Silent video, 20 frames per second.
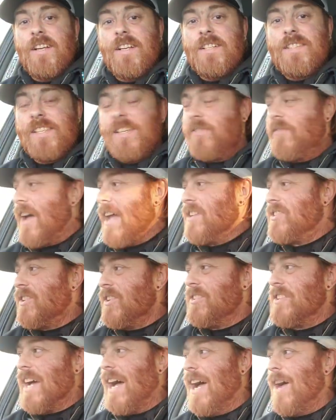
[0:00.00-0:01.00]
It's adventure
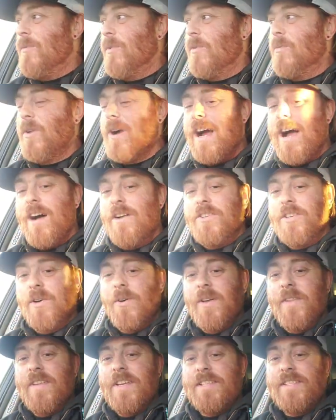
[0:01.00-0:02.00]
time when we're out
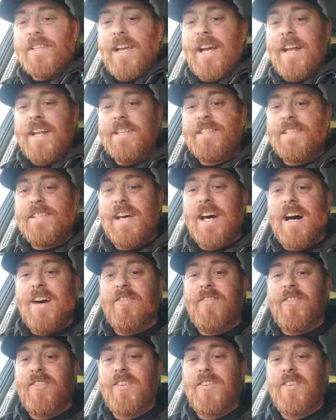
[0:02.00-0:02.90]
doing this kind of stuff.